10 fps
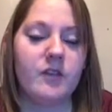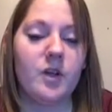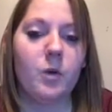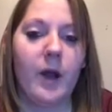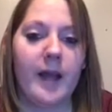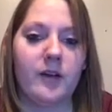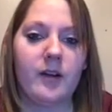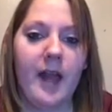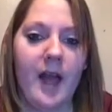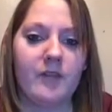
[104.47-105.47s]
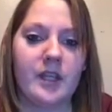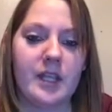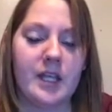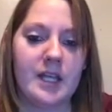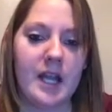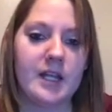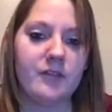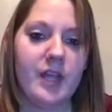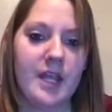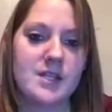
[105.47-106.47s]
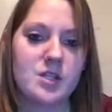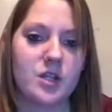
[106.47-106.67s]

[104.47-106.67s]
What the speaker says: require having any kind of case